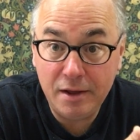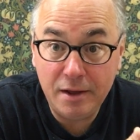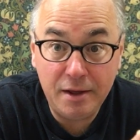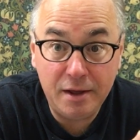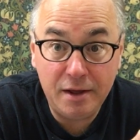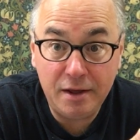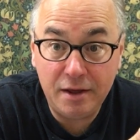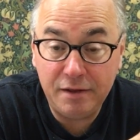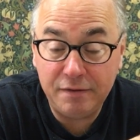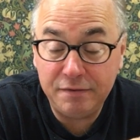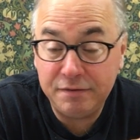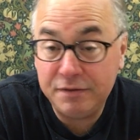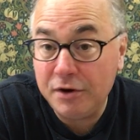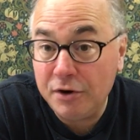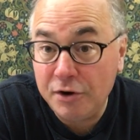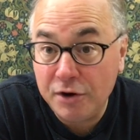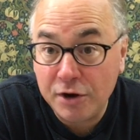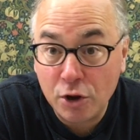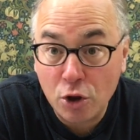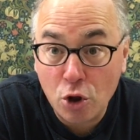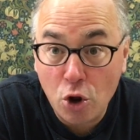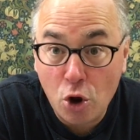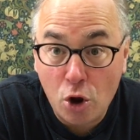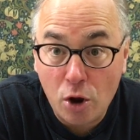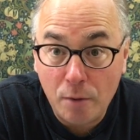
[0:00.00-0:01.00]
uh, they're
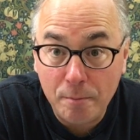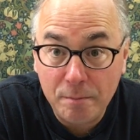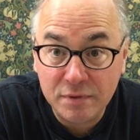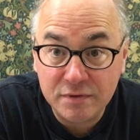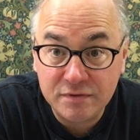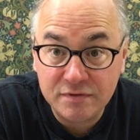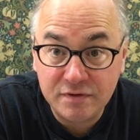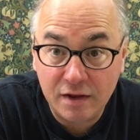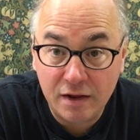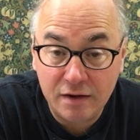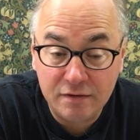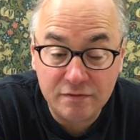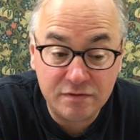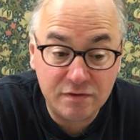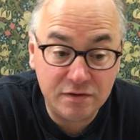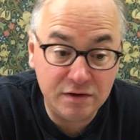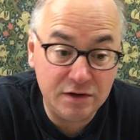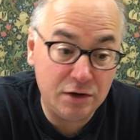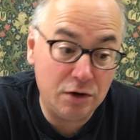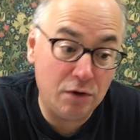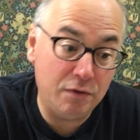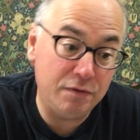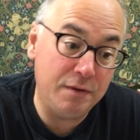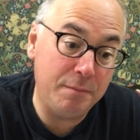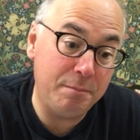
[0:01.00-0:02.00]
incompetent.
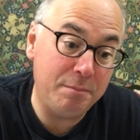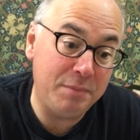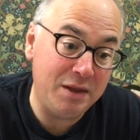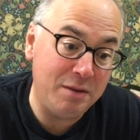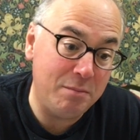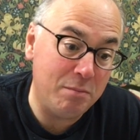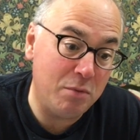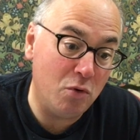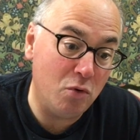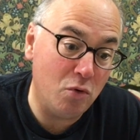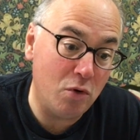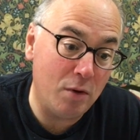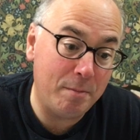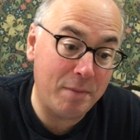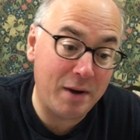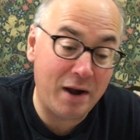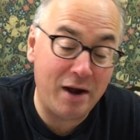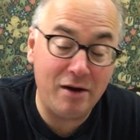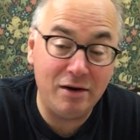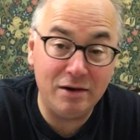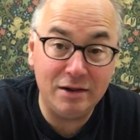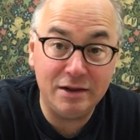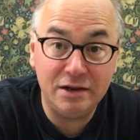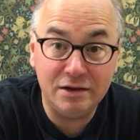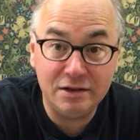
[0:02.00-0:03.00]
You know, the people,
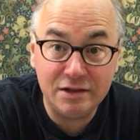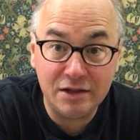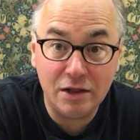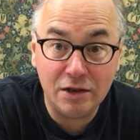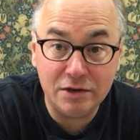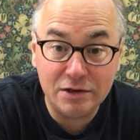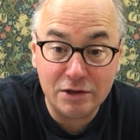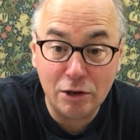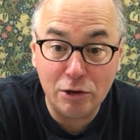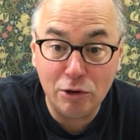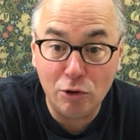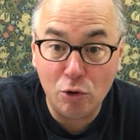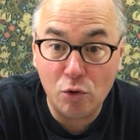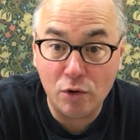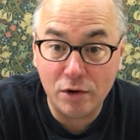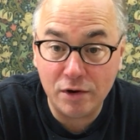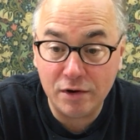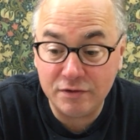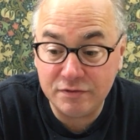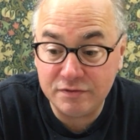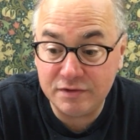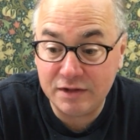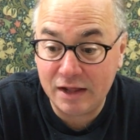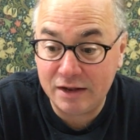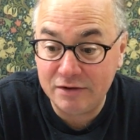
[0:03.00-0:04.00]
apparently the, the
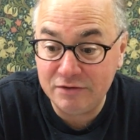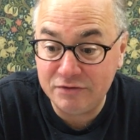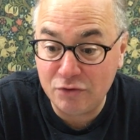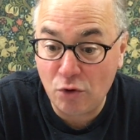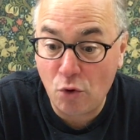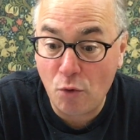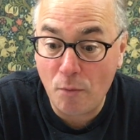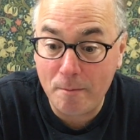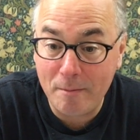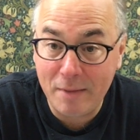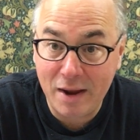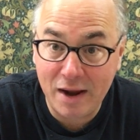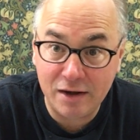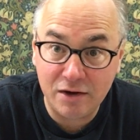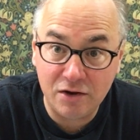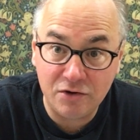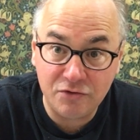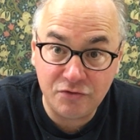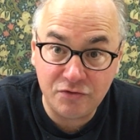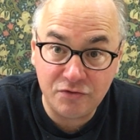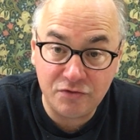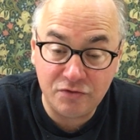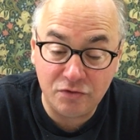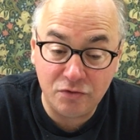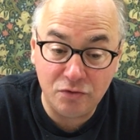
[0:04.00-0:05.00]
lawyers that don't
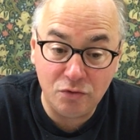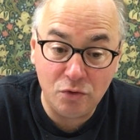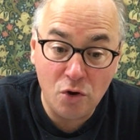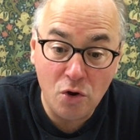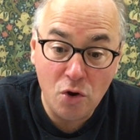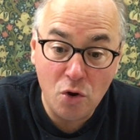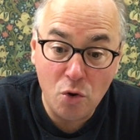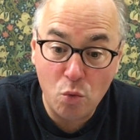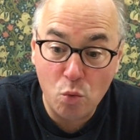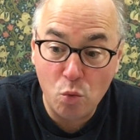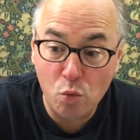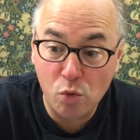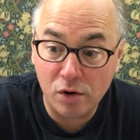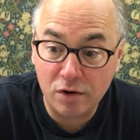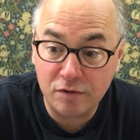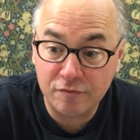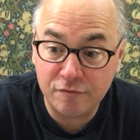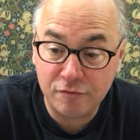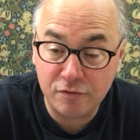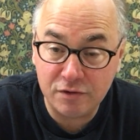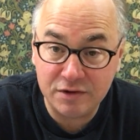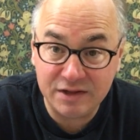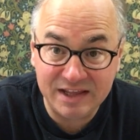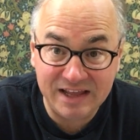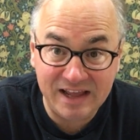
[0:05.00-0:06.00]
manage to work
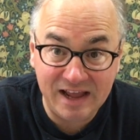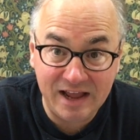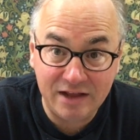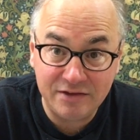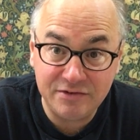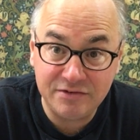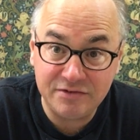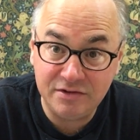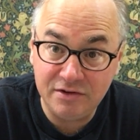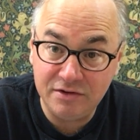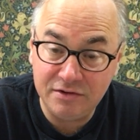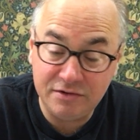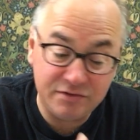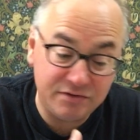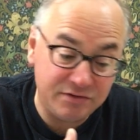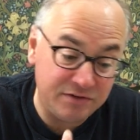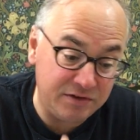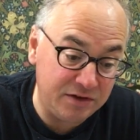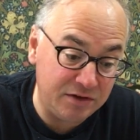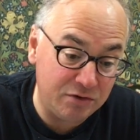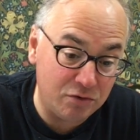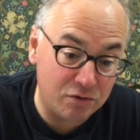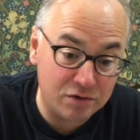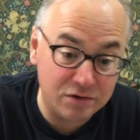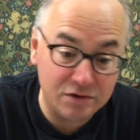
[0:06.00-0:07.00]
for the
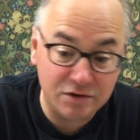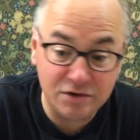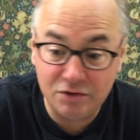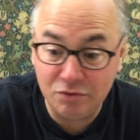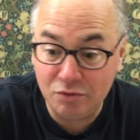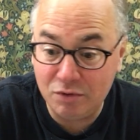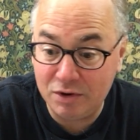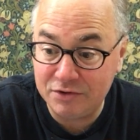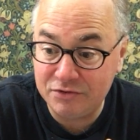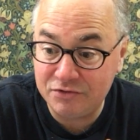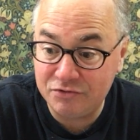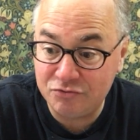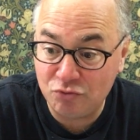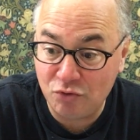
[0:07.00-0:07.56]
SEC or the U.S.